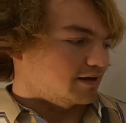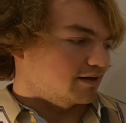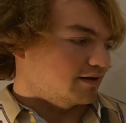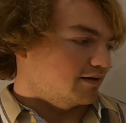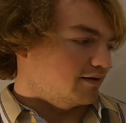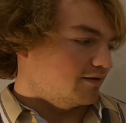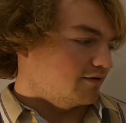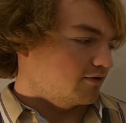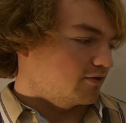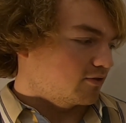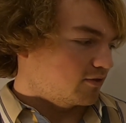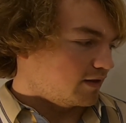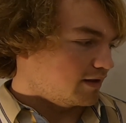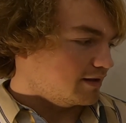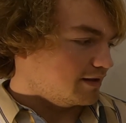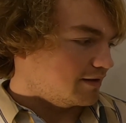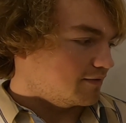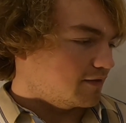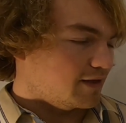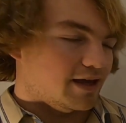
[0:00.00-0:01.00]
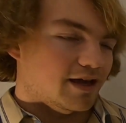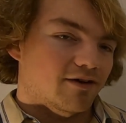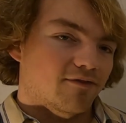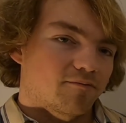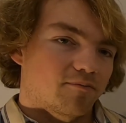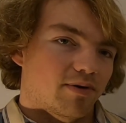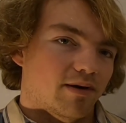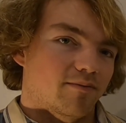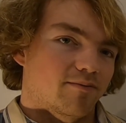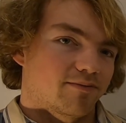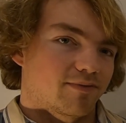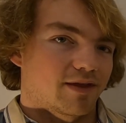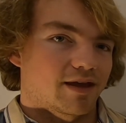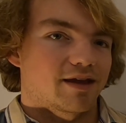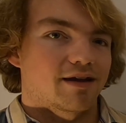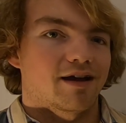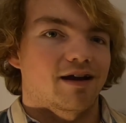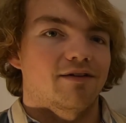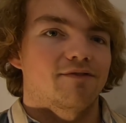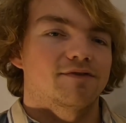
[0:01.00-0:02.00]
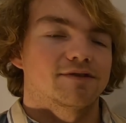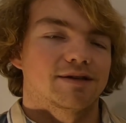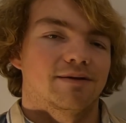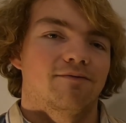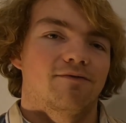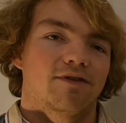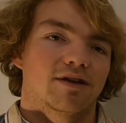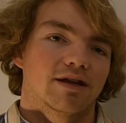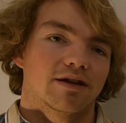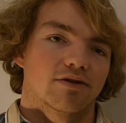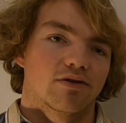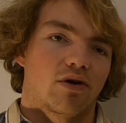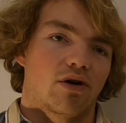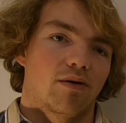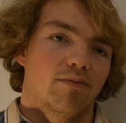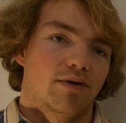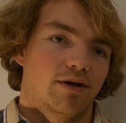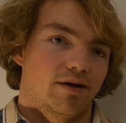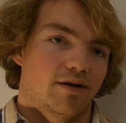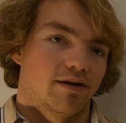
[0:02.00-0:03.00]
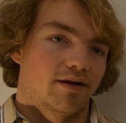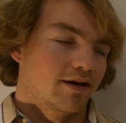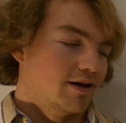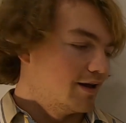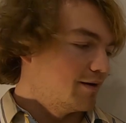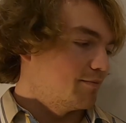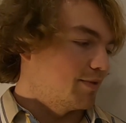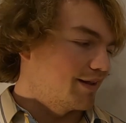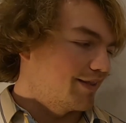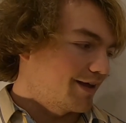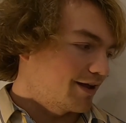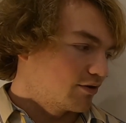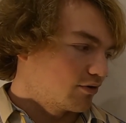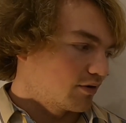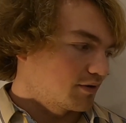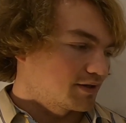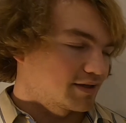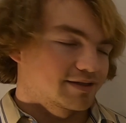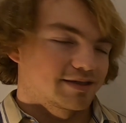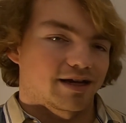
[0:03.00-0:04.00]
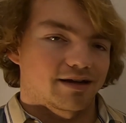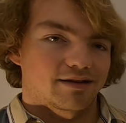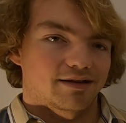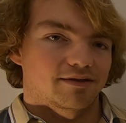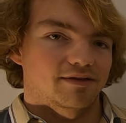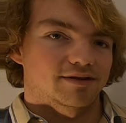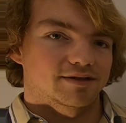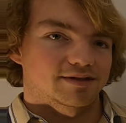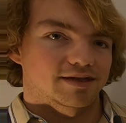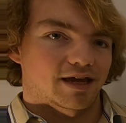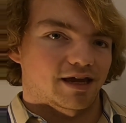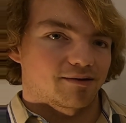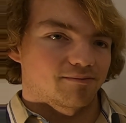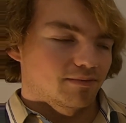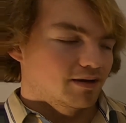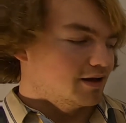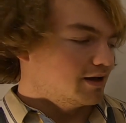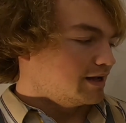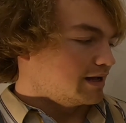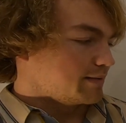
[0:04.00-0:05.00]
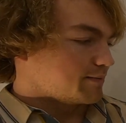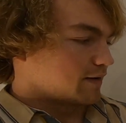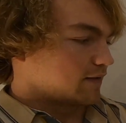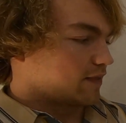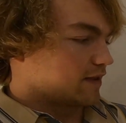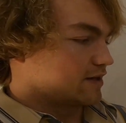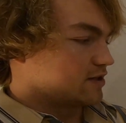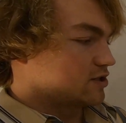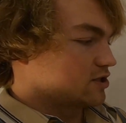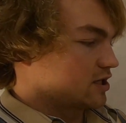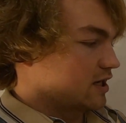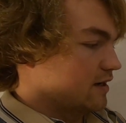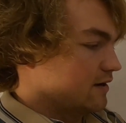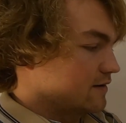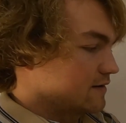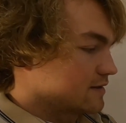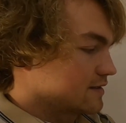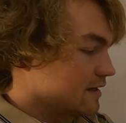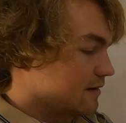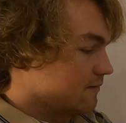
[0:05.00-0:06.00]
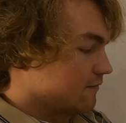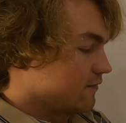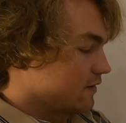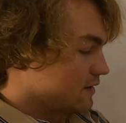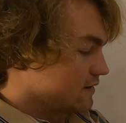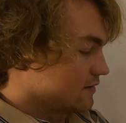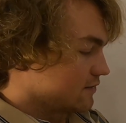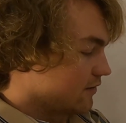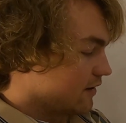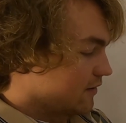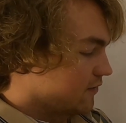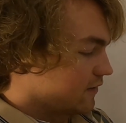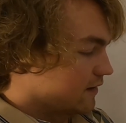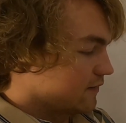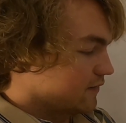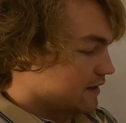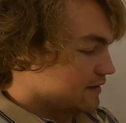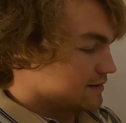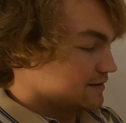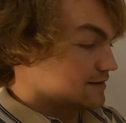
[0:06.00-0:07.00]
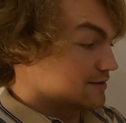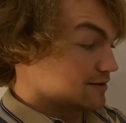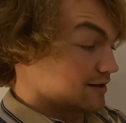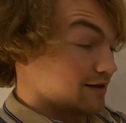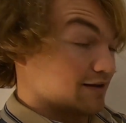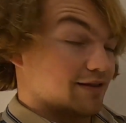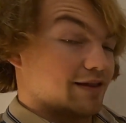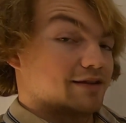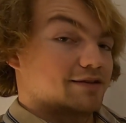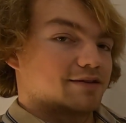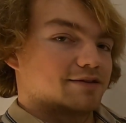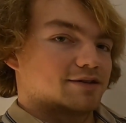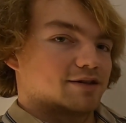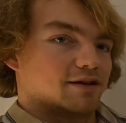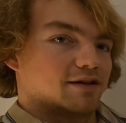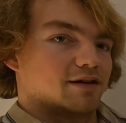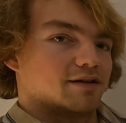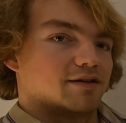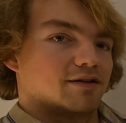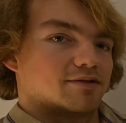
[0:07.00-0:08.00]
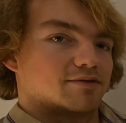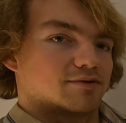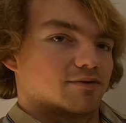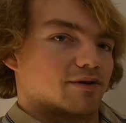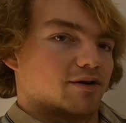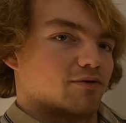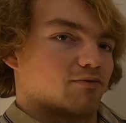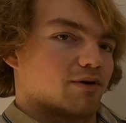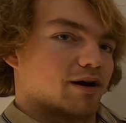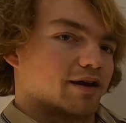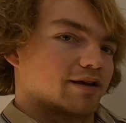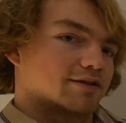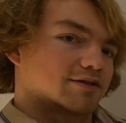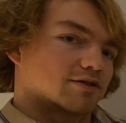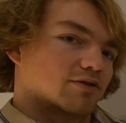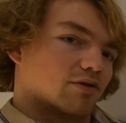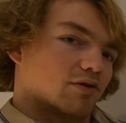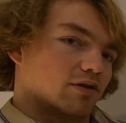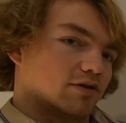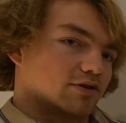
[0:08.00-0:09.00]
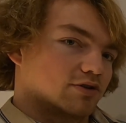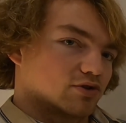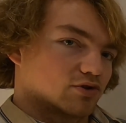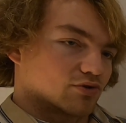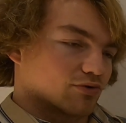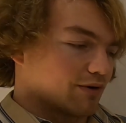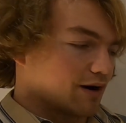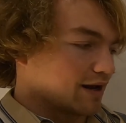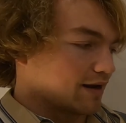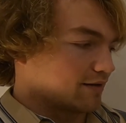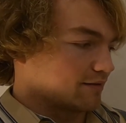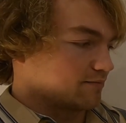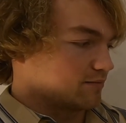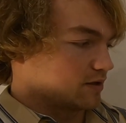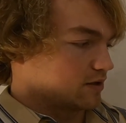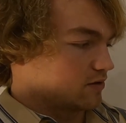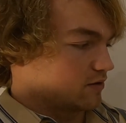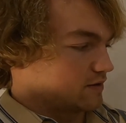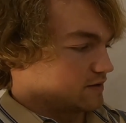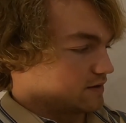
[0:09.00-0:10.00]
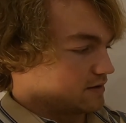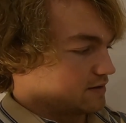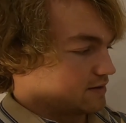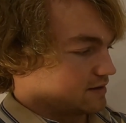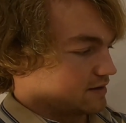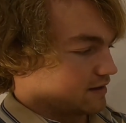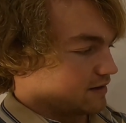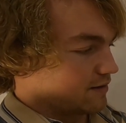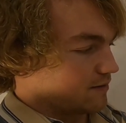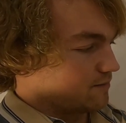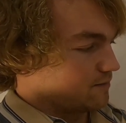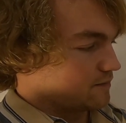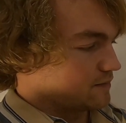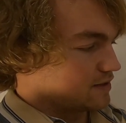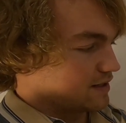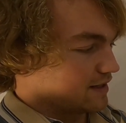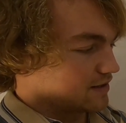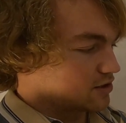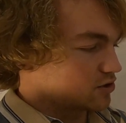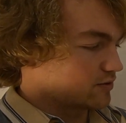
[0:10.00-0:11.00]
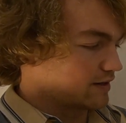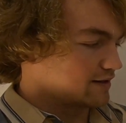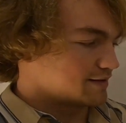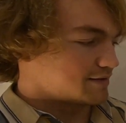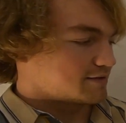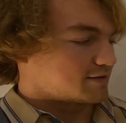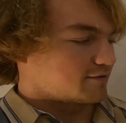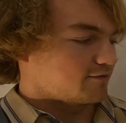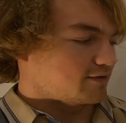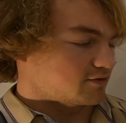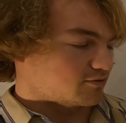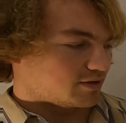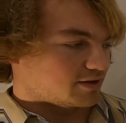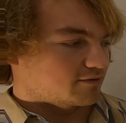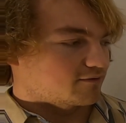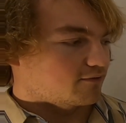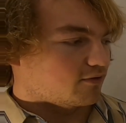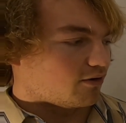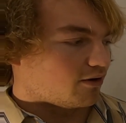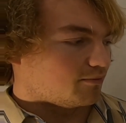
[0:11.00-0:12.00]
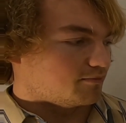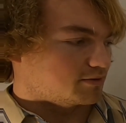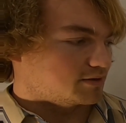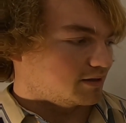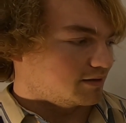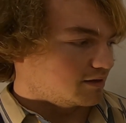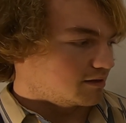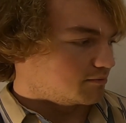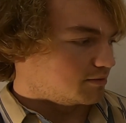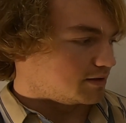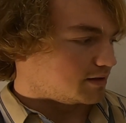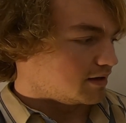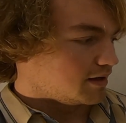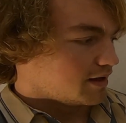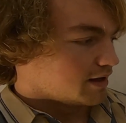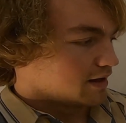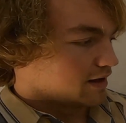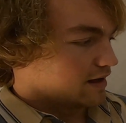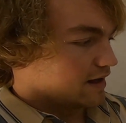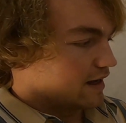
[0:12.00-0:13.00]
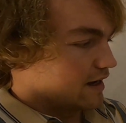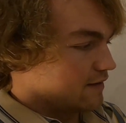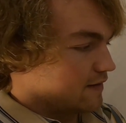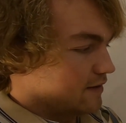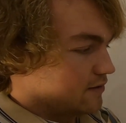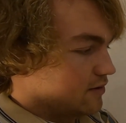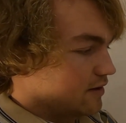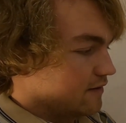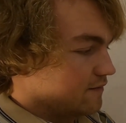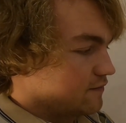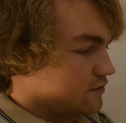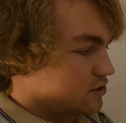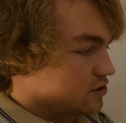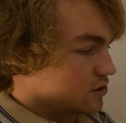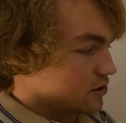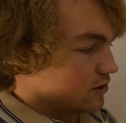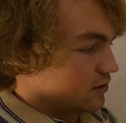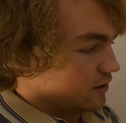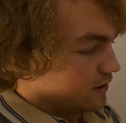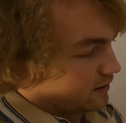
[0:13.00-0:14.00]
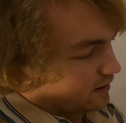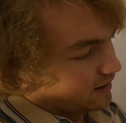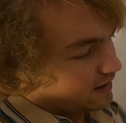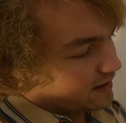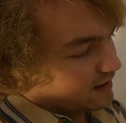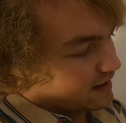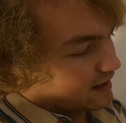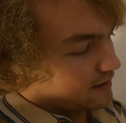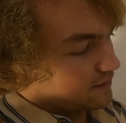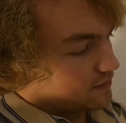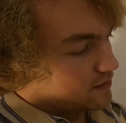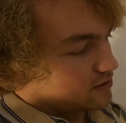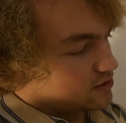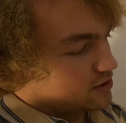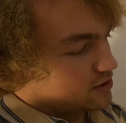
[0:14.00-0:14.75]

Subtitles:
thing, and they have something in common, but they're not exactly the same, but they share something. So I think it is why it's called Zhuan, because it's transformed a little bit. And then you have Zhe, and the